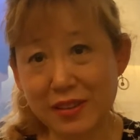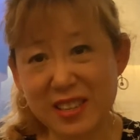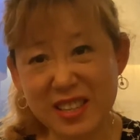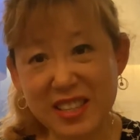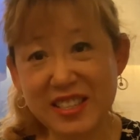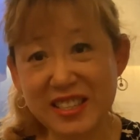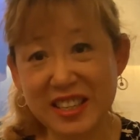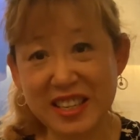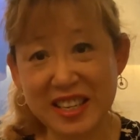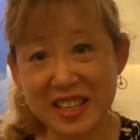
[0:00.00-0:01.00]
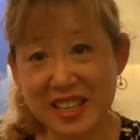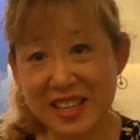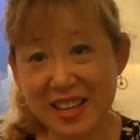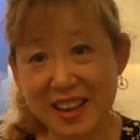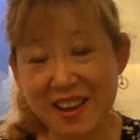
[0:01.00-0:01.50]
easily.
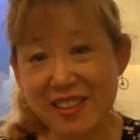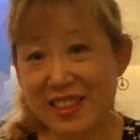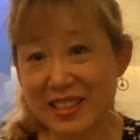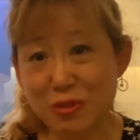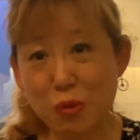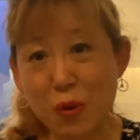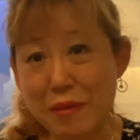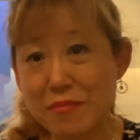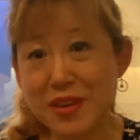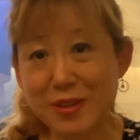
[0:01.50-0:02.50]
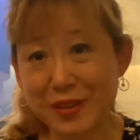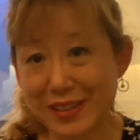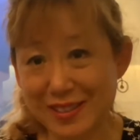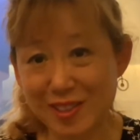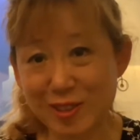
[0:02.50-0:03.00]
This one meal is
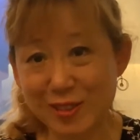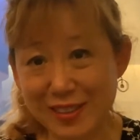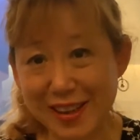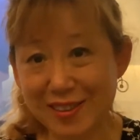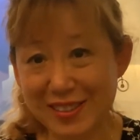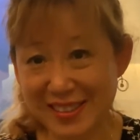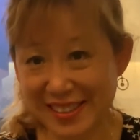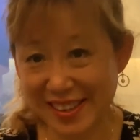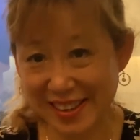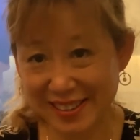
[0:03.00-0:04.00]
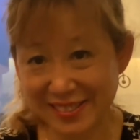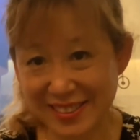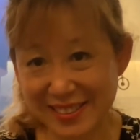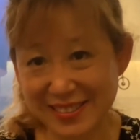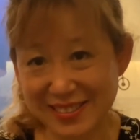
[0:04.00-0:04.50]
2,000
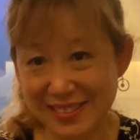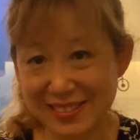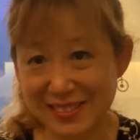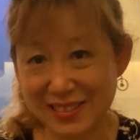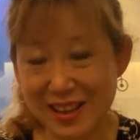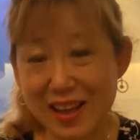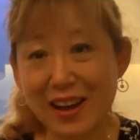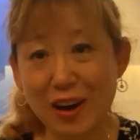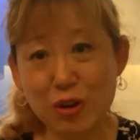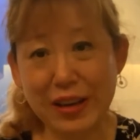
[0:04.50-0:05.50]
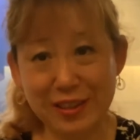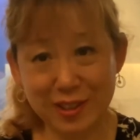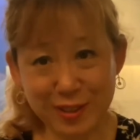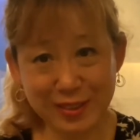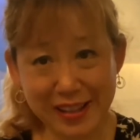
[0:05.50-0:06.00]
calories. Okay,
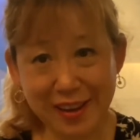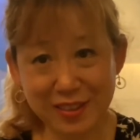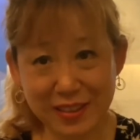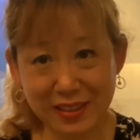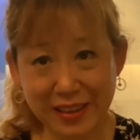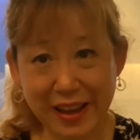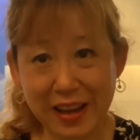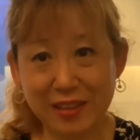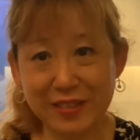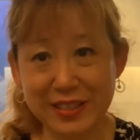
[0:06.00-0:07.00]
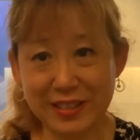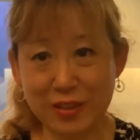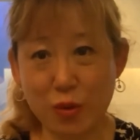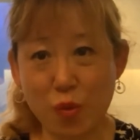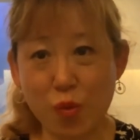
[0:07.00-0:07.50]
2,000 calories.
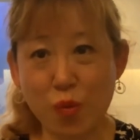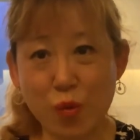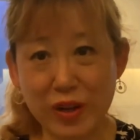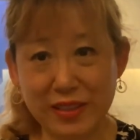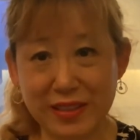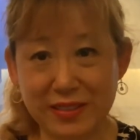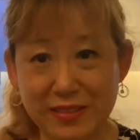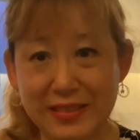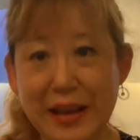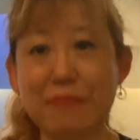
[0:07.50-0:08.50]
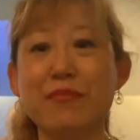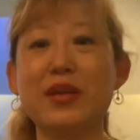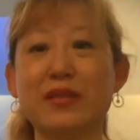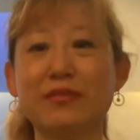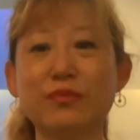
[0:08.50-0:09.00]
What does that
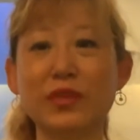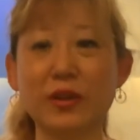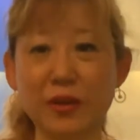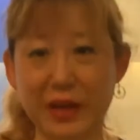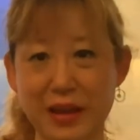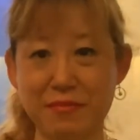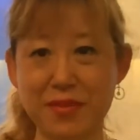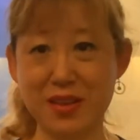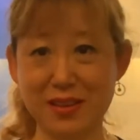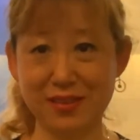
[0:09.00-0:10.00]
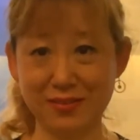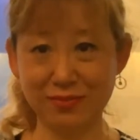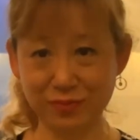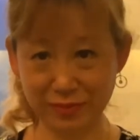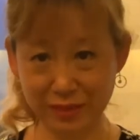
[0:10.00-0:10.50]
mean? Look at me.
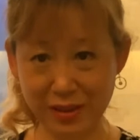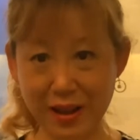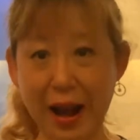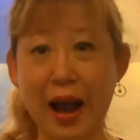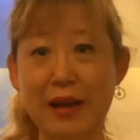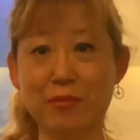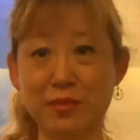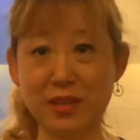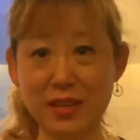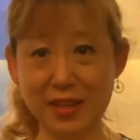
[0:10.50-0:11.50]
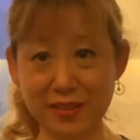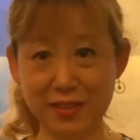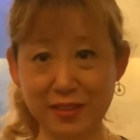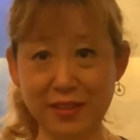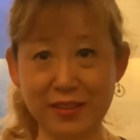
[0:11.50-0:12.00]
I'm
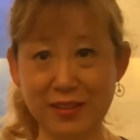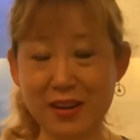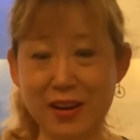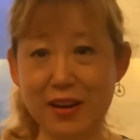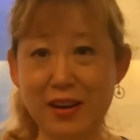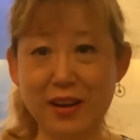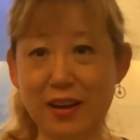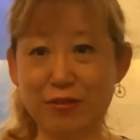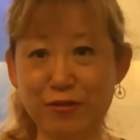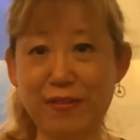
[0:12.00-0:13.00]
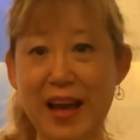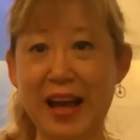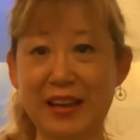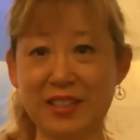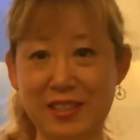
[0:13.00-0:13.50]
neither
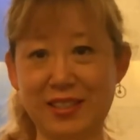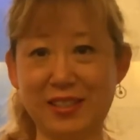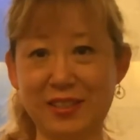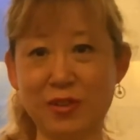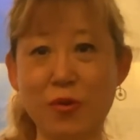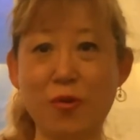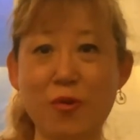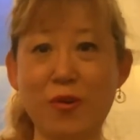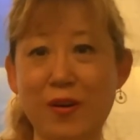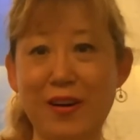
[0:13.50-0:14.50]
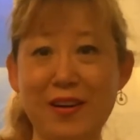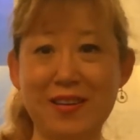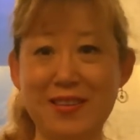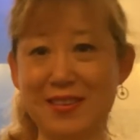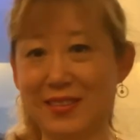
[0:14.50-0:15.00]
fat
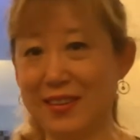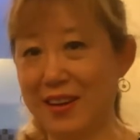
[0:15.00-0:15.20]
nor